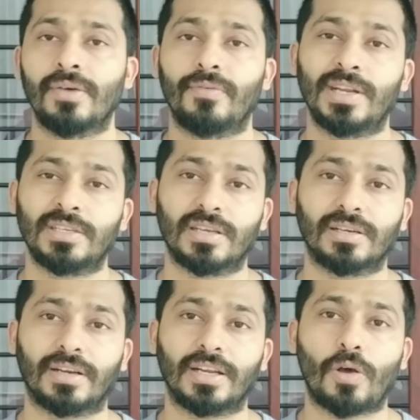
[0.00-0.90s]

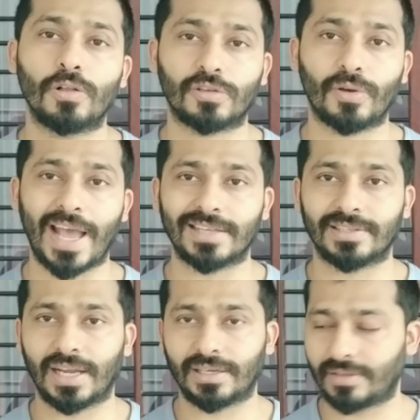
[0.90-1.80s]
Venetian green also
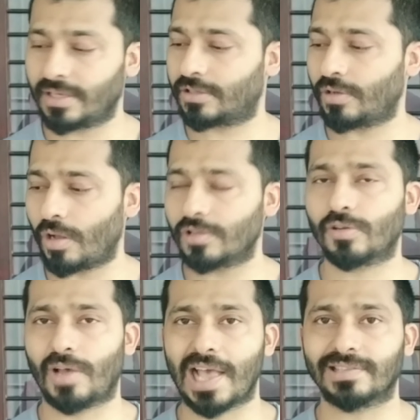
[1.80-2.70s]
has that, this
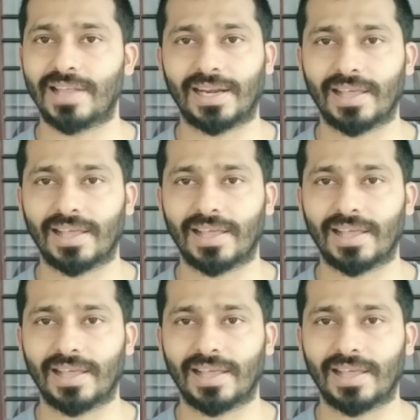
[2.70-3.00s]
also has that,